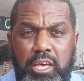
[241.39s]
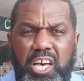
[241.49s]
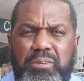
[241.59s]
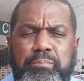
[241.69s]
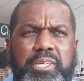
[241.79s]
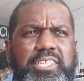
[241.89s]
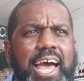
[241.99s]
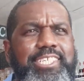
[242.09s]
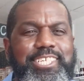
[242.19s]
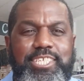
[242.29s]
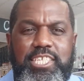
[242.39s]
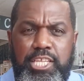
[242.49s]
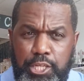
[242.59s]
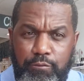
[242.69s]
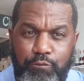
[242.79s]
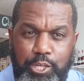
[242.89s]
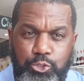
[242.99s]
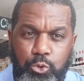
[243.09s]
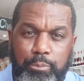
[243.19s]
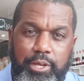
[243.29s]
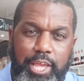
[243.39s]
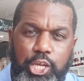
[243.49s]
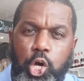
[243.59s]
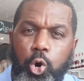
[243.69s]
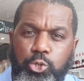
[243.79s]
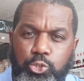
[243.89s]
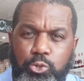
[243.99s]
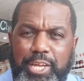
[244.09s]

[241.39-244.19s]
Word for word: Uh, but not just an individual, but a cultural,